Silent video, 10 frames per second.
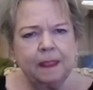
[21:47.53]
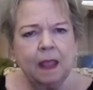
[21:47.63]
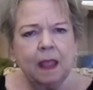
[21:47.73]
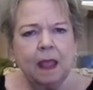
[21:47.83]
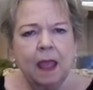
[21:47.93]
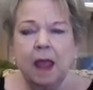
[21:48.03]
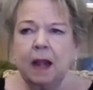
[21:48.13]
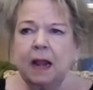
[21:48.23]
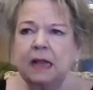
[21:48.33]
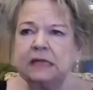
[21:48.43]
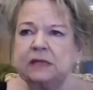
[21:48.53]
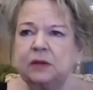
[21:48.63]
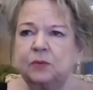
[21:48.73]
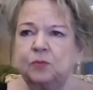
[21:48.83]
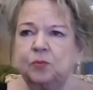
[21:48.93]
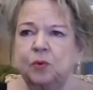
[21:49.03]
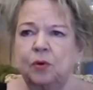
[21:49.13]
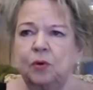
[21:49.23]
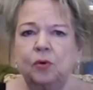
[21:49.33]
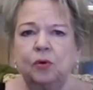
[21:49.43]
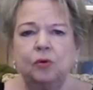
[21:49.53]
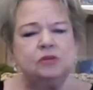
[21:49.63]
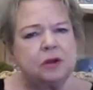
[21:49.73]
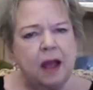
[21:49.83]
And I said, well, who's your competition?